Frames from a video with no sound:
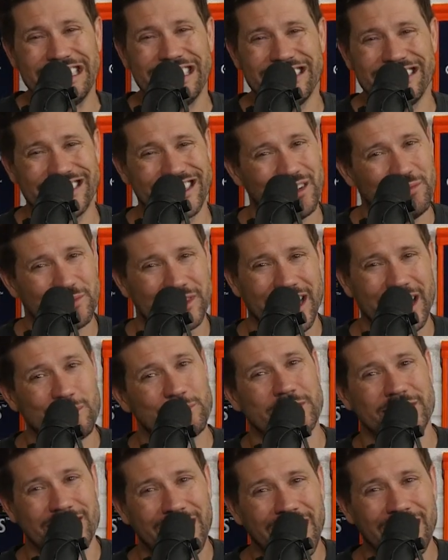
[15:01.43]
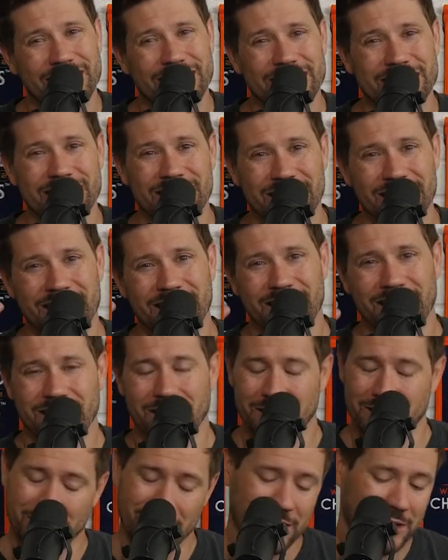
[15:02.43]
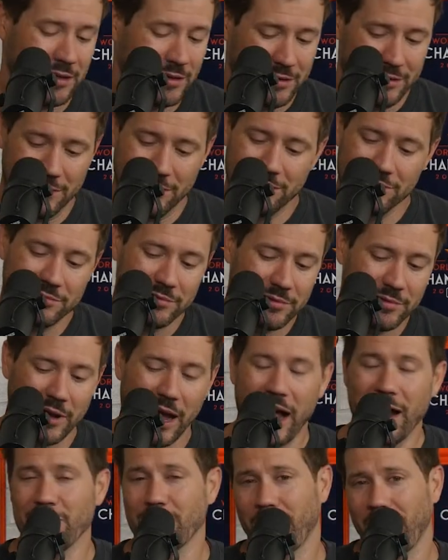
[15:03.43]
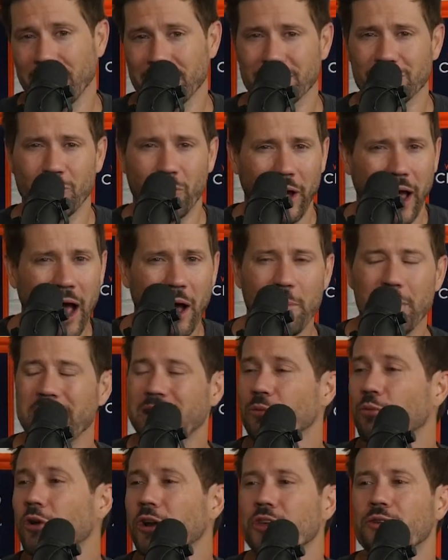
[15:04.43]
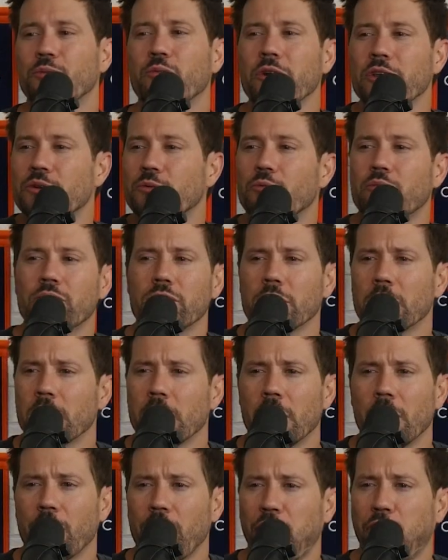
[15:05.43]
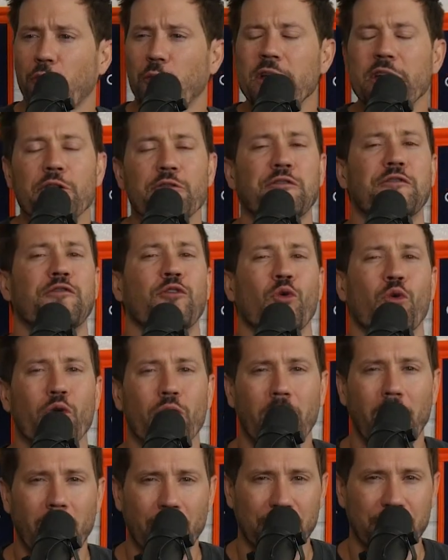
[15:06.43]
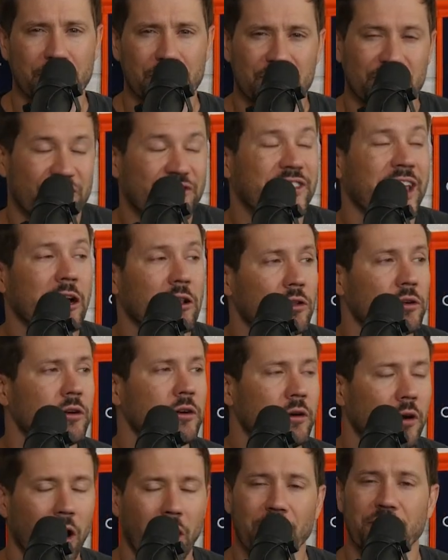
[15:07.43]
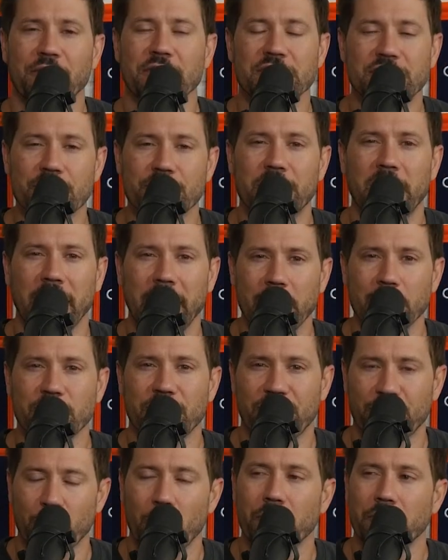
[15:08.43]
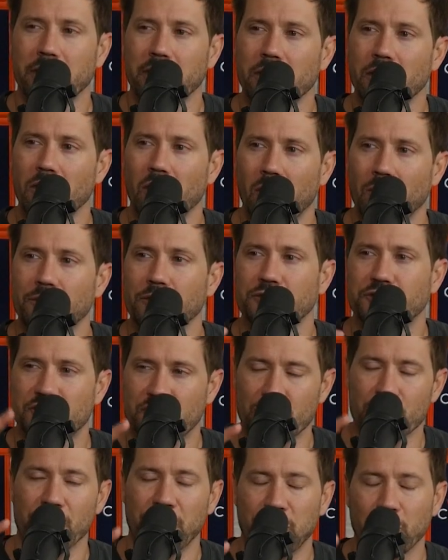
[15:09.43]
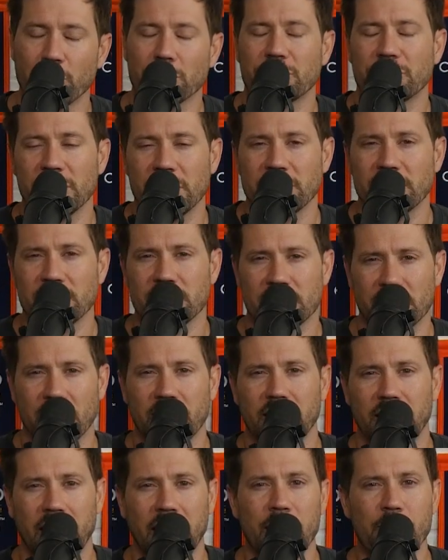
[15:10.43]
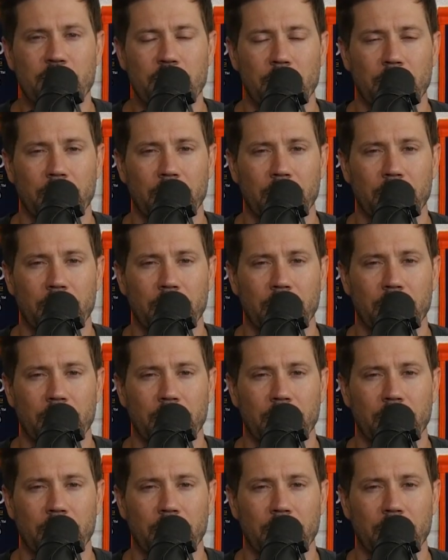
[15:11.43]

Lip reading: sometimes solid. How many, what do you, 3 or 4 stellar offensive games thrown in over 2 full seasons and a game?